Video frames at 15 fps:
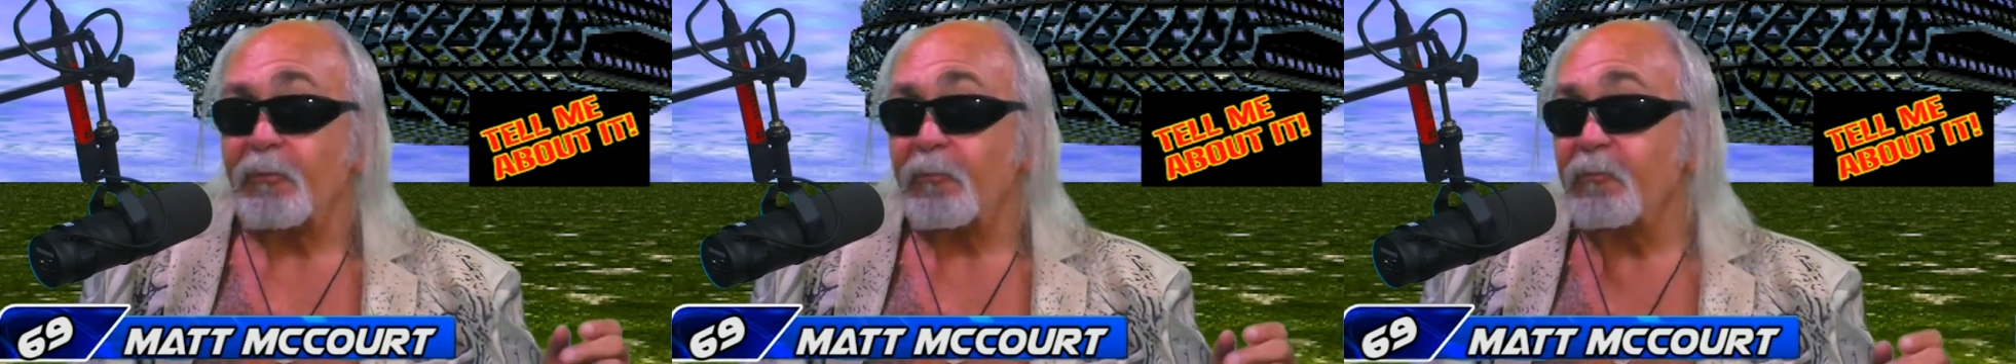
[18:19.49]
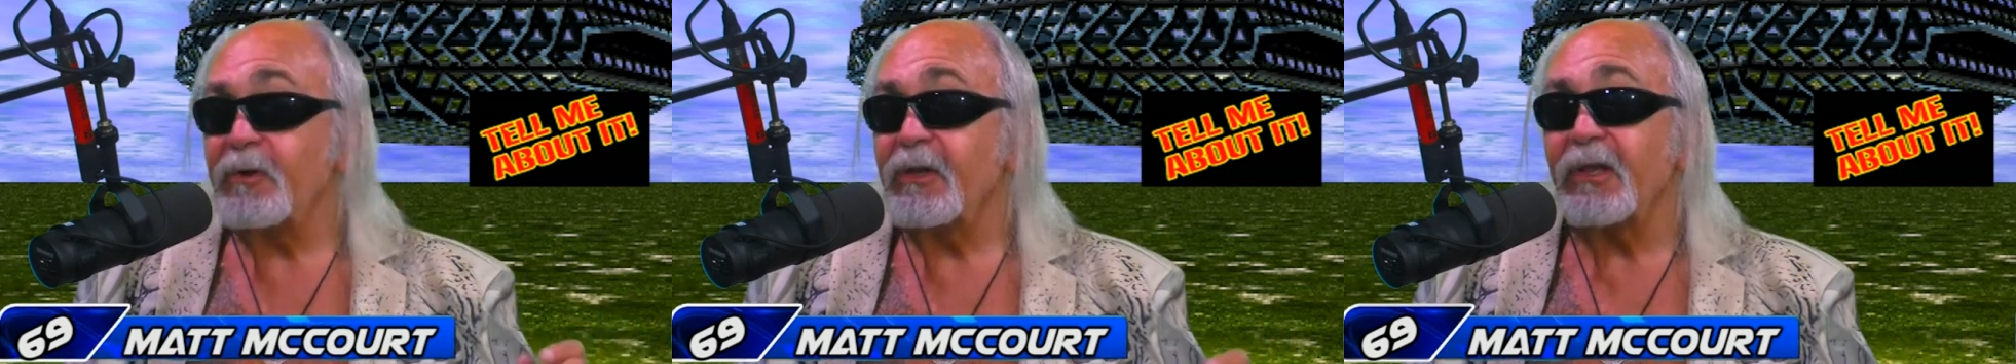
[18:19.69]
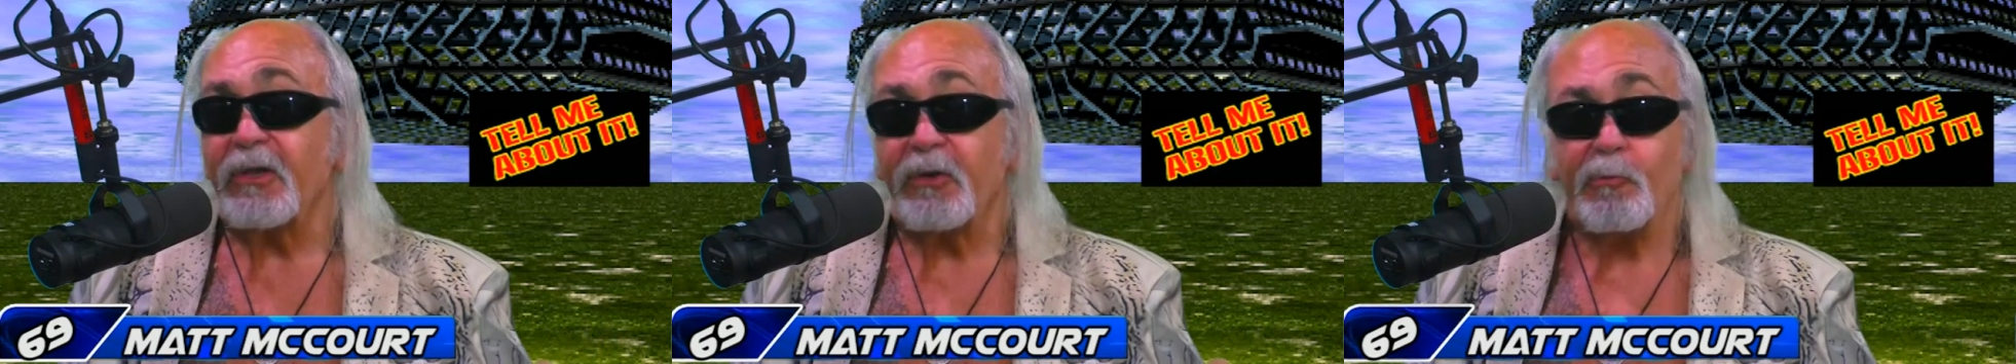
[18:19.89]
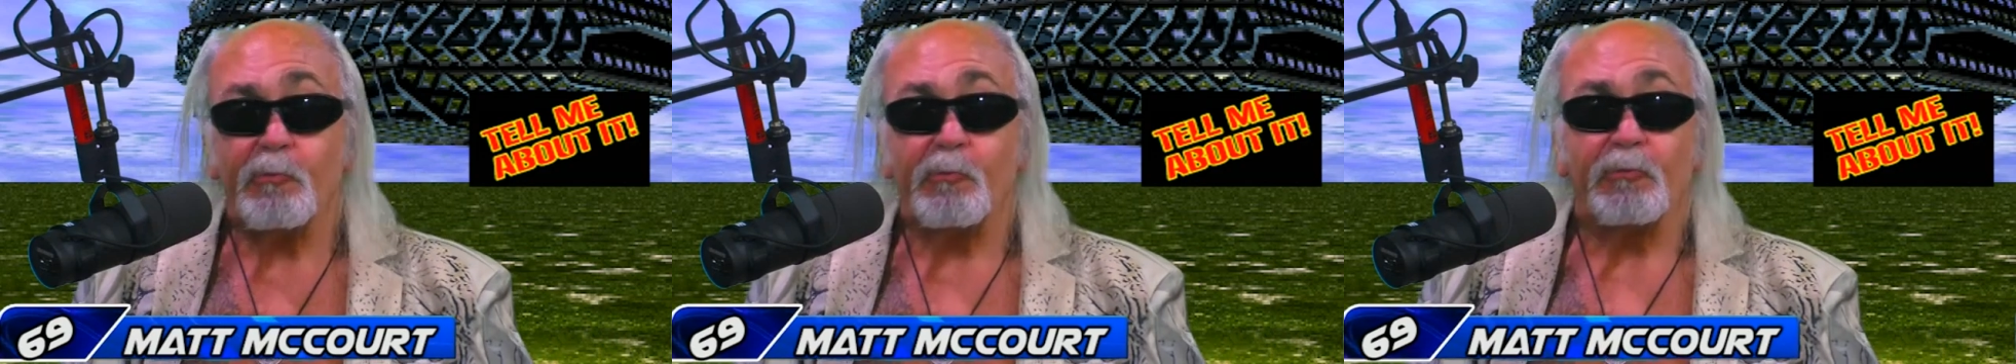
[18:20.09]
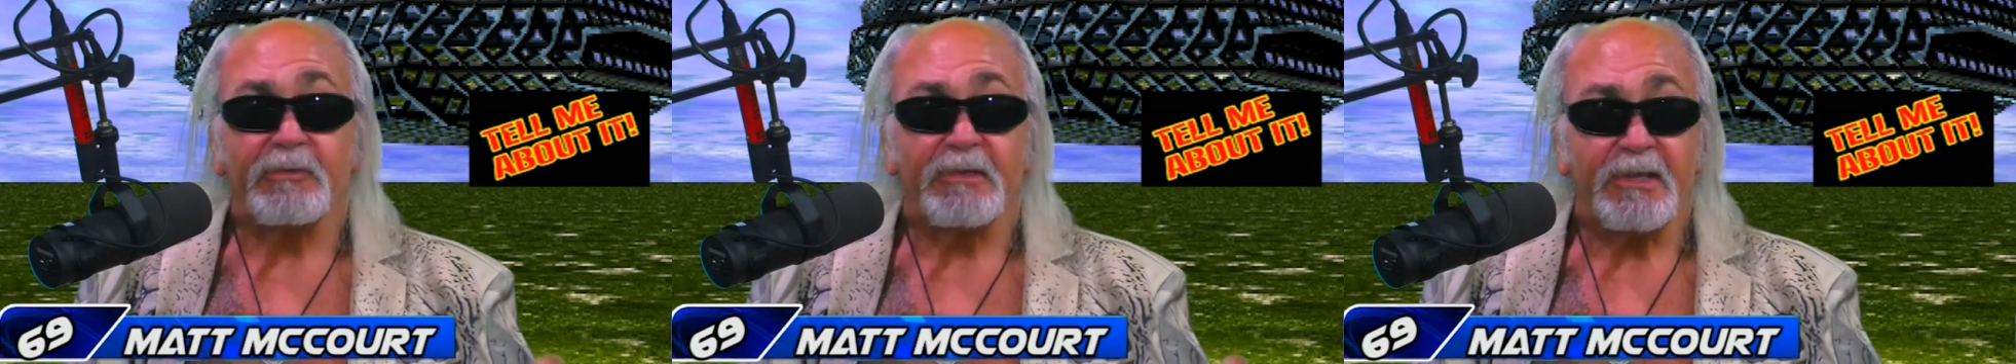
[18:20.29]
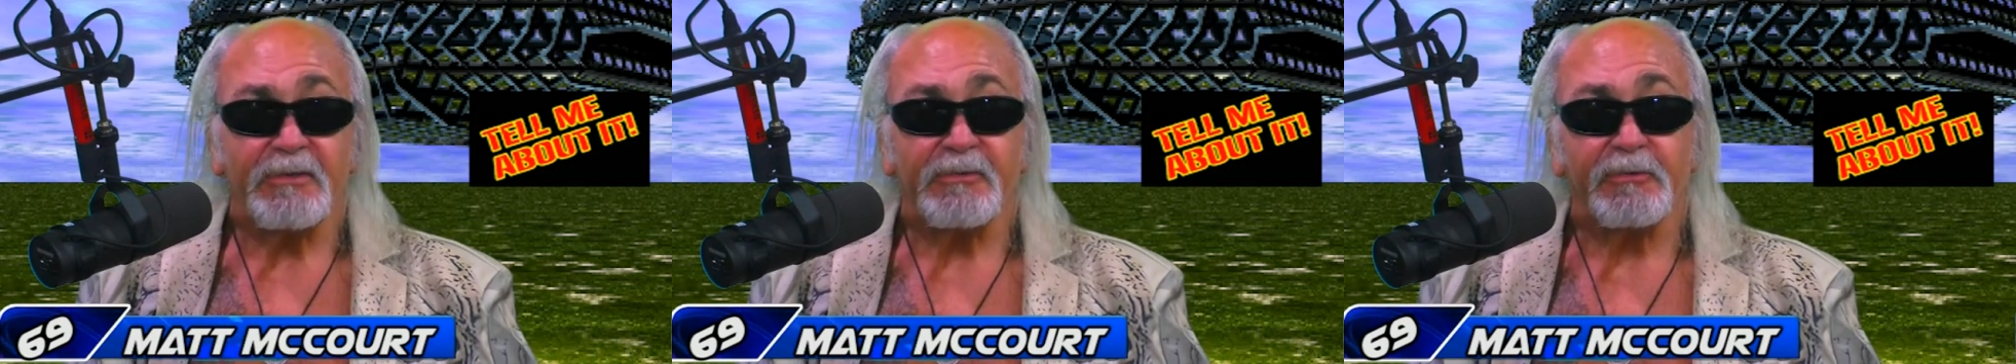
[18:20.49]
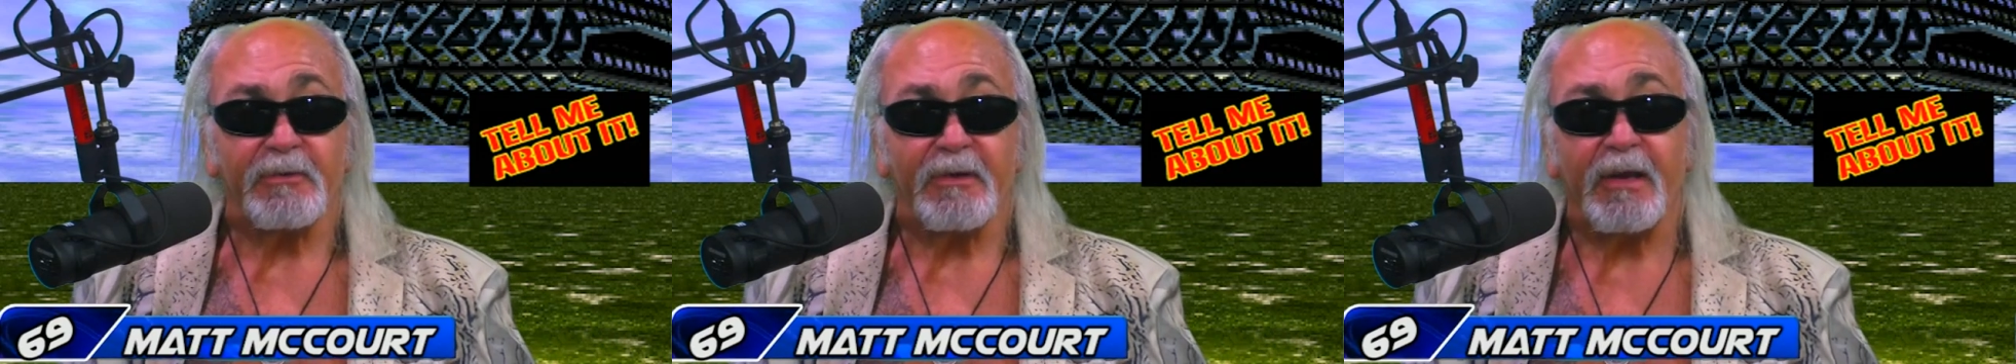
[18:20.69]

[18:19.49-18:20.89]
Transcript: a really cool teacher,